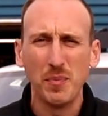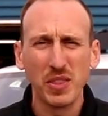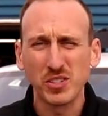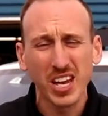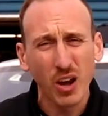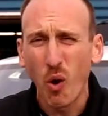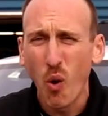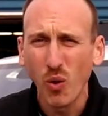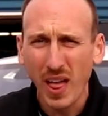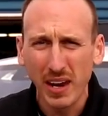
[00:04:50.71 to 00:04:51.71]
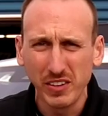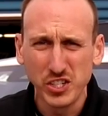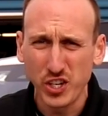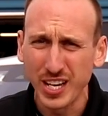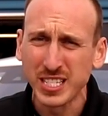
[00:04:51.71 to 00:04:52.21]
but there's not a whole lot of
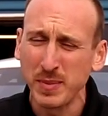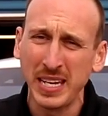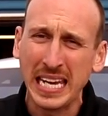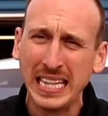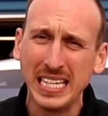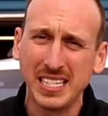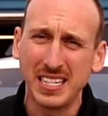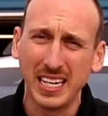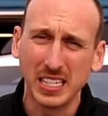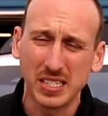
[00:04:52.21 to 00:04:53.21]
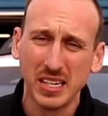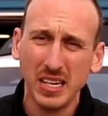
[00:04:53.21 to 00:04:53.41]
adjustment in these things.